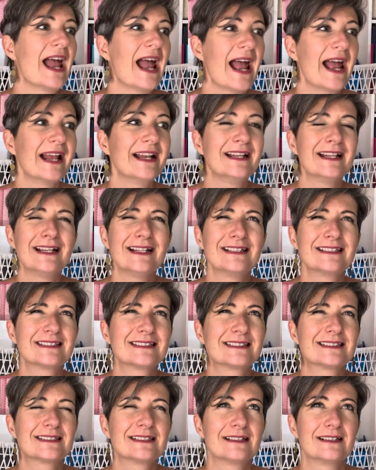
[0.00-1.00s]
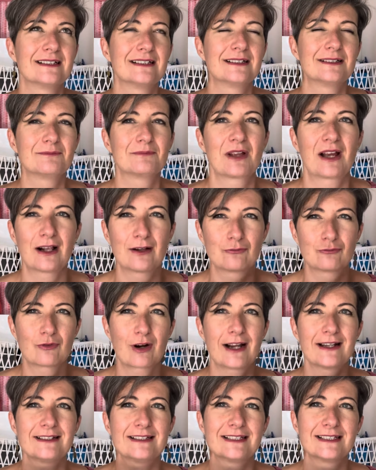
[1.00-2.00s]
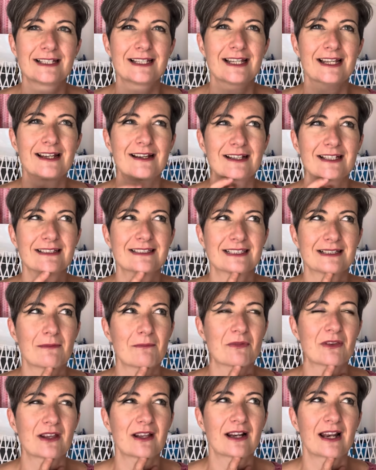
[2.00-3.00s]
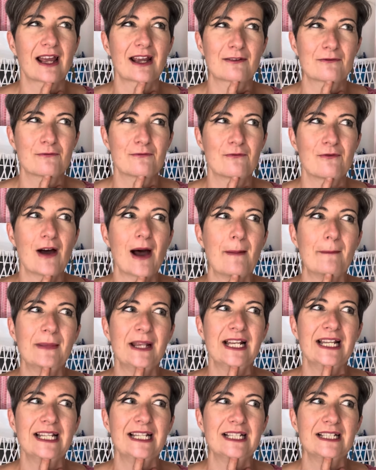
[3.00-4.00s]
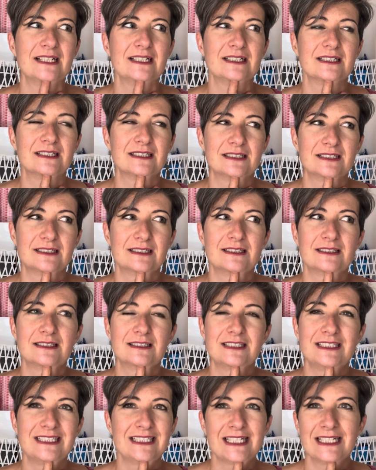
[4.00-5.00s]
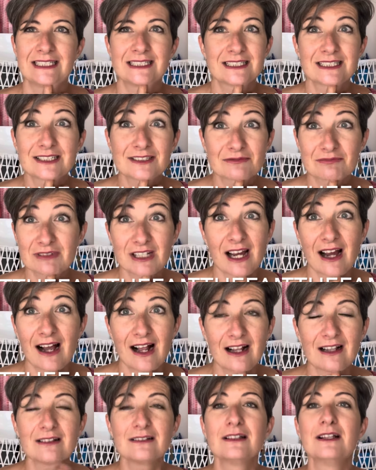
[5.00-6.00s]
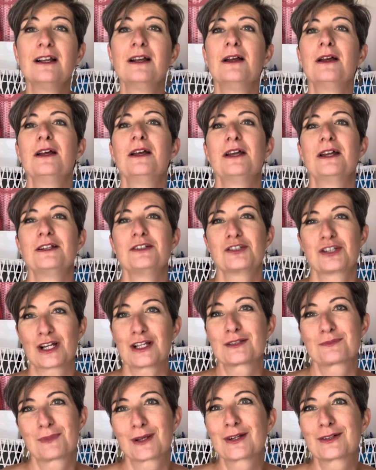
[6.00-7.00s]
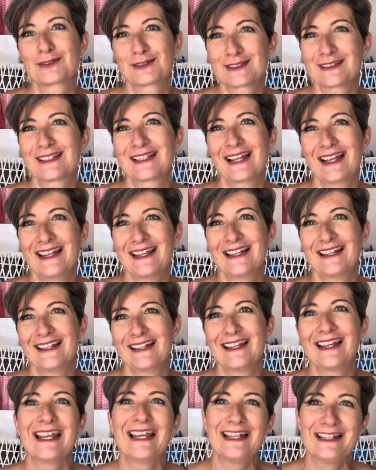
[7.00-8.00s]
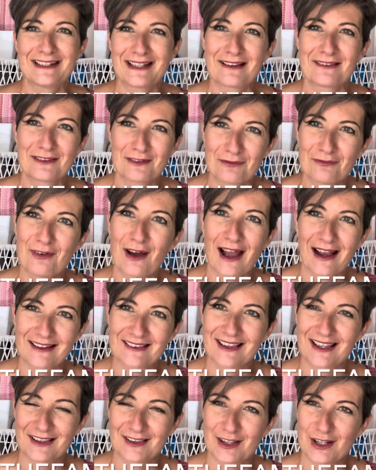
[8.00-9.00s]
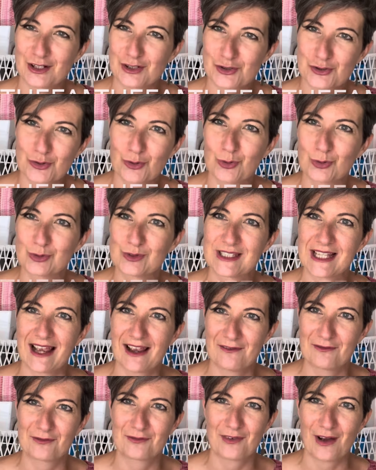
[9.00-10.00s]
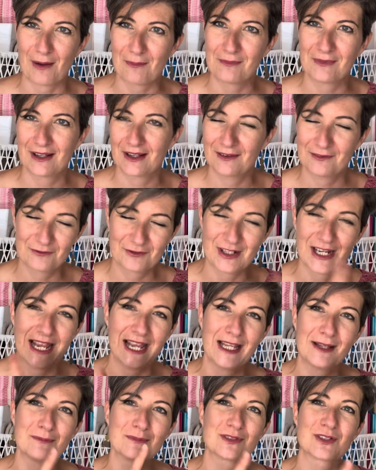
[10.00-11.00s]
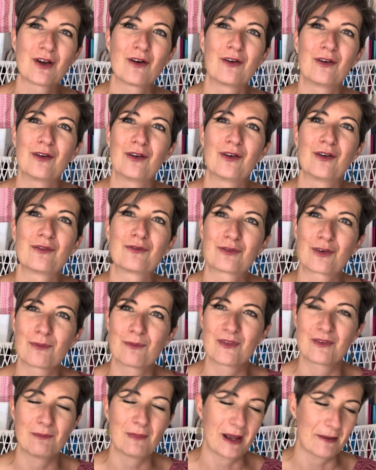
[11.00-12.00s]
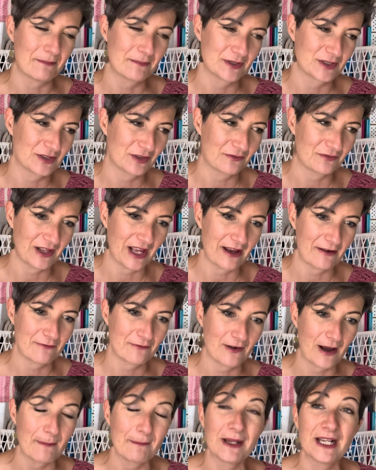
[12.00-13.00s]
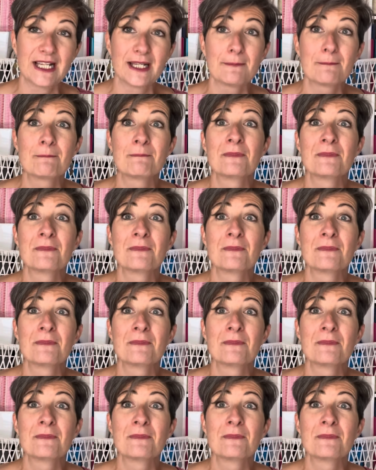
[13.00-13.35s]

And it's, um, I'll write it here, it's something like family uh, knit KAL, just because they hint at the fact that their shawls have, have names uh, from the members of their family.